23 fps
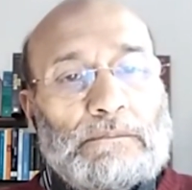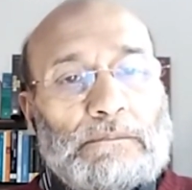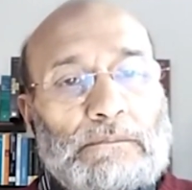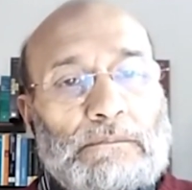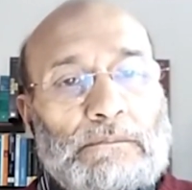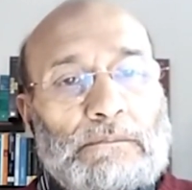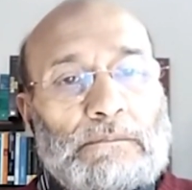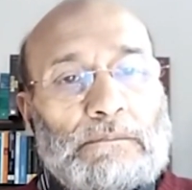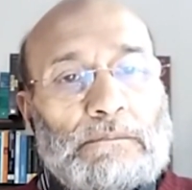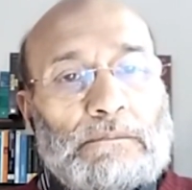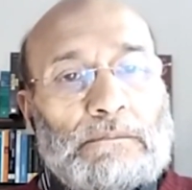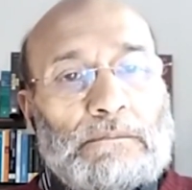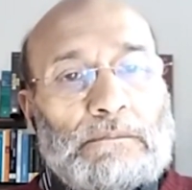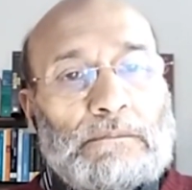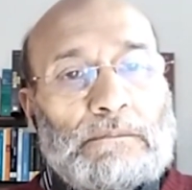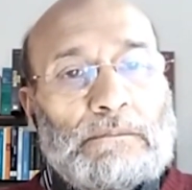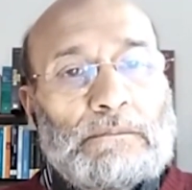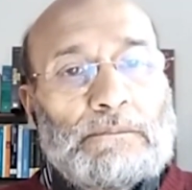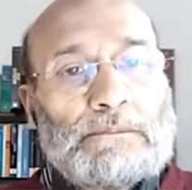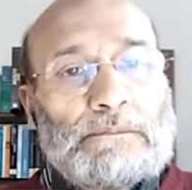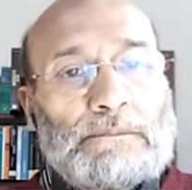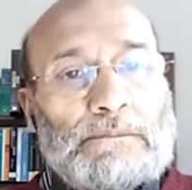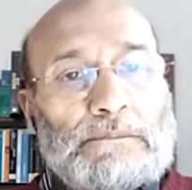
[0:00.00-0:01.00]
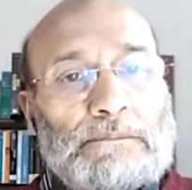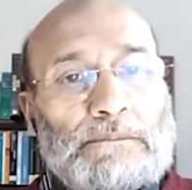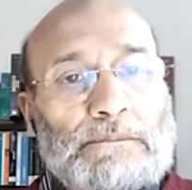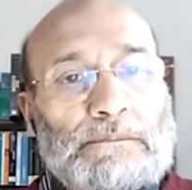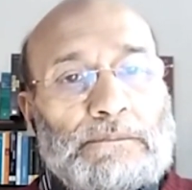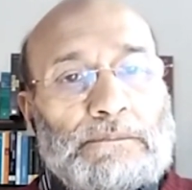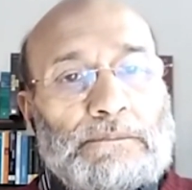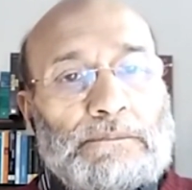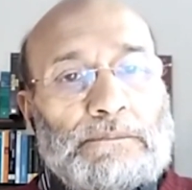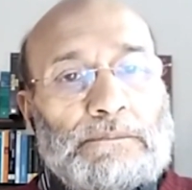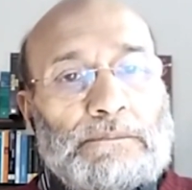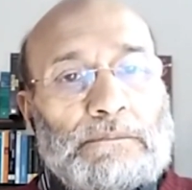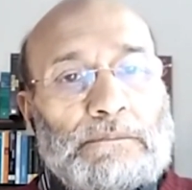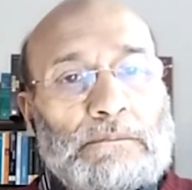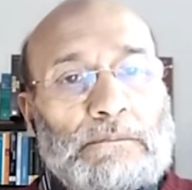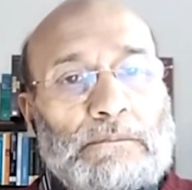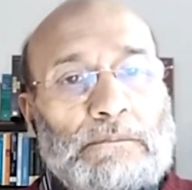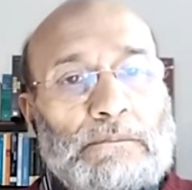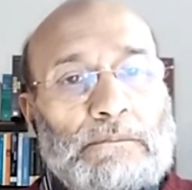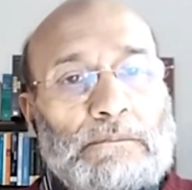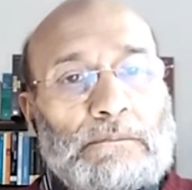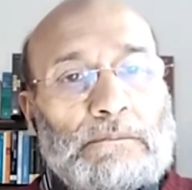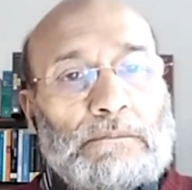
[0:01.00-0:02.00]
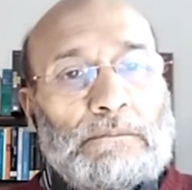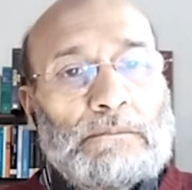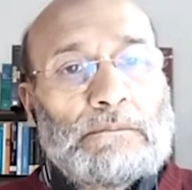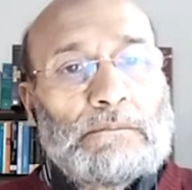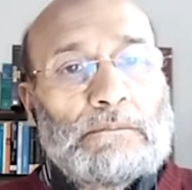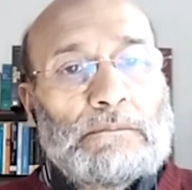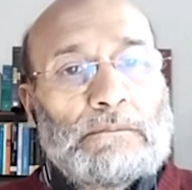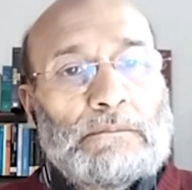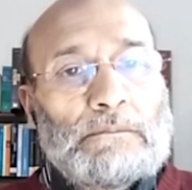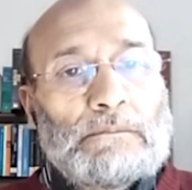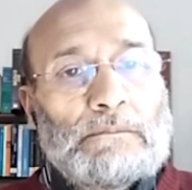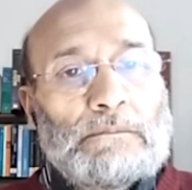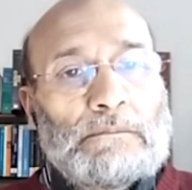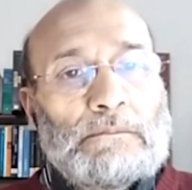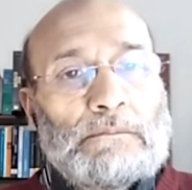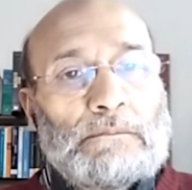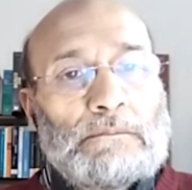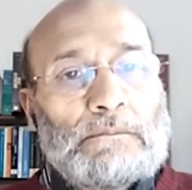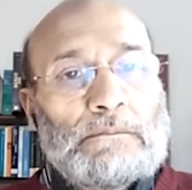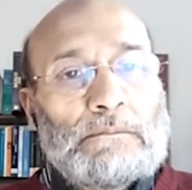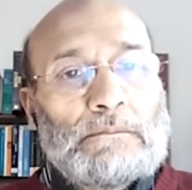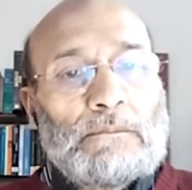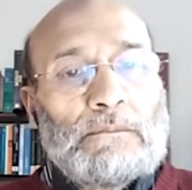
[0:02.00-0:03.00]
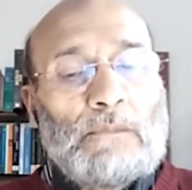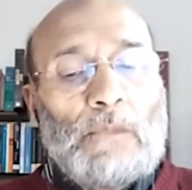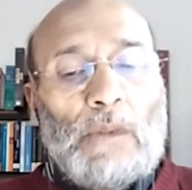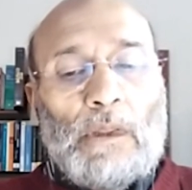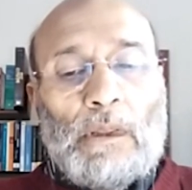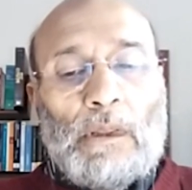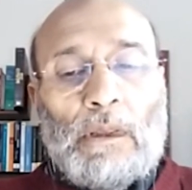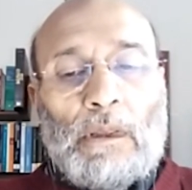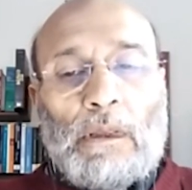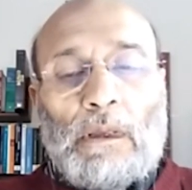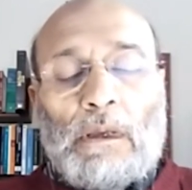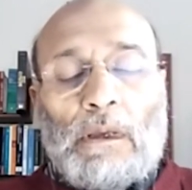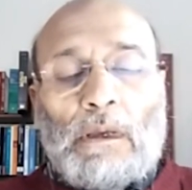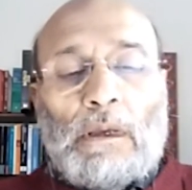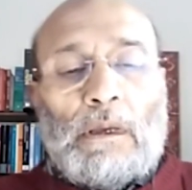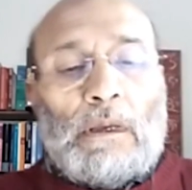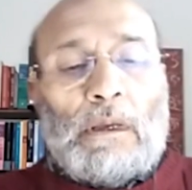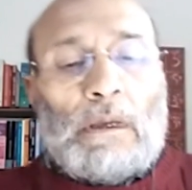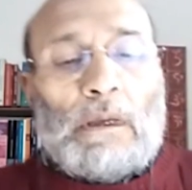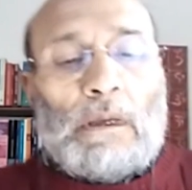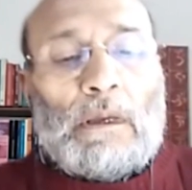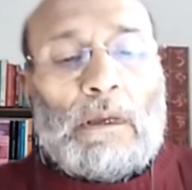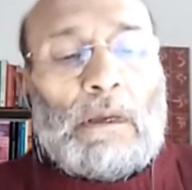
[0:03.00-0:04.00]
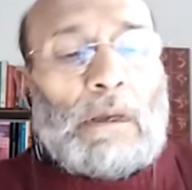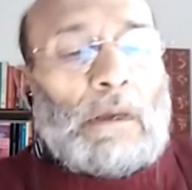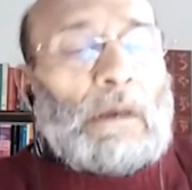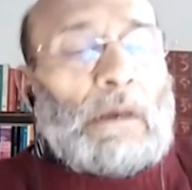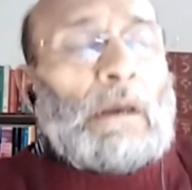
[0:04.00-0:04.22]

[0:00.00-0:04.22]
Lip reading: (silent)